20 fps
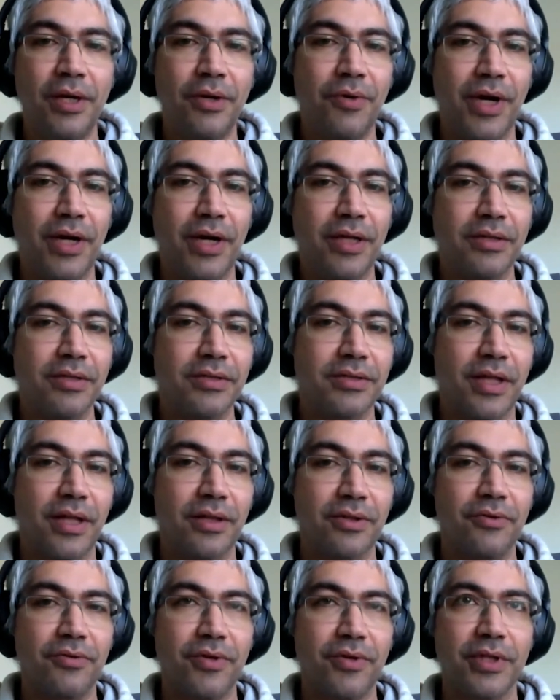running this
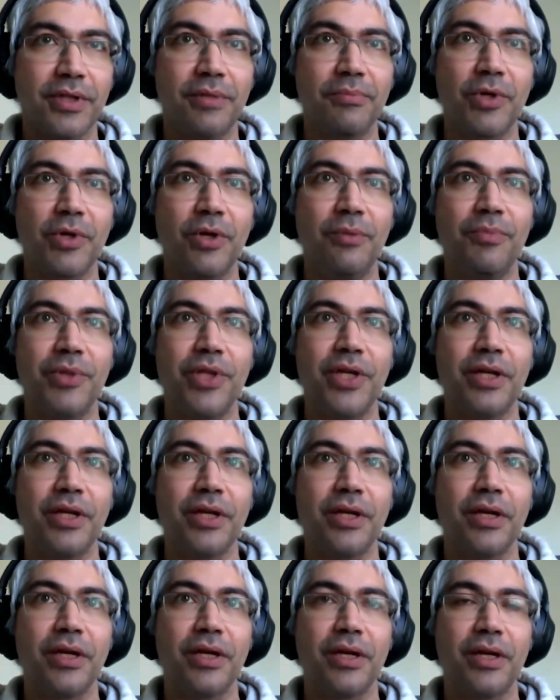algorithm,
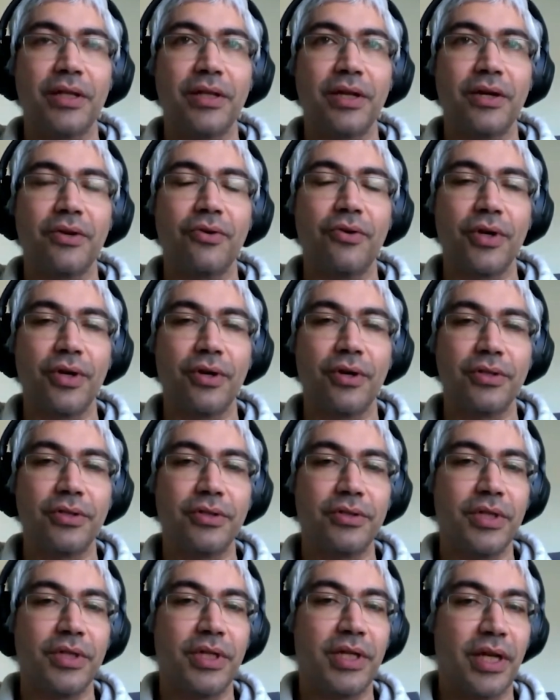completing it, and then going on
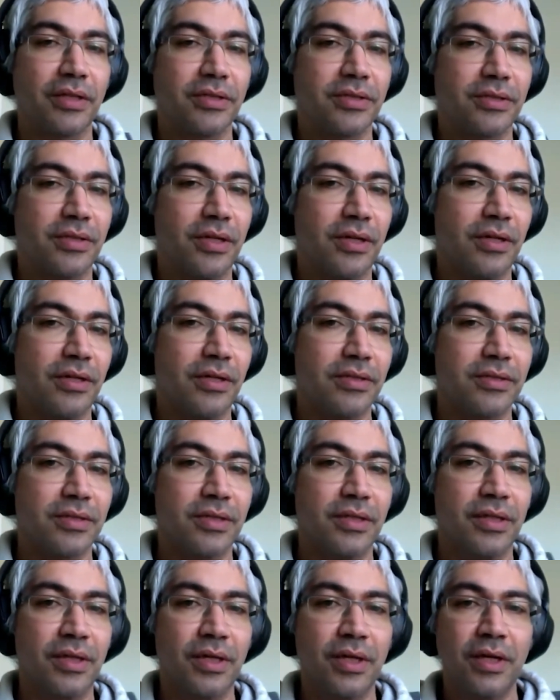to the next
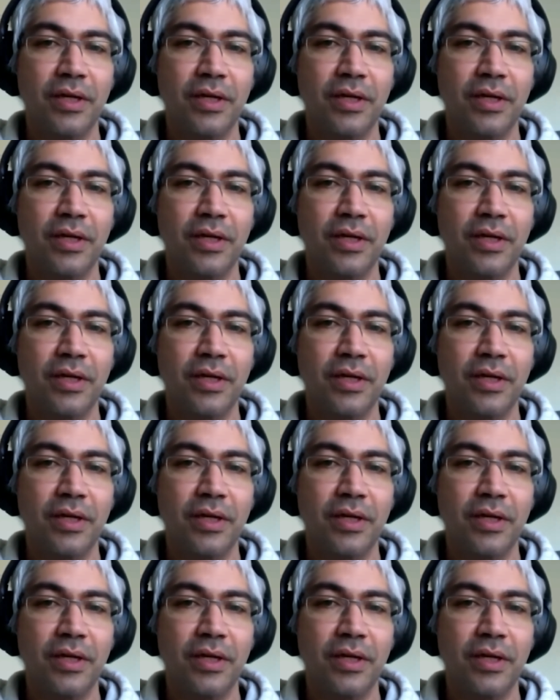task.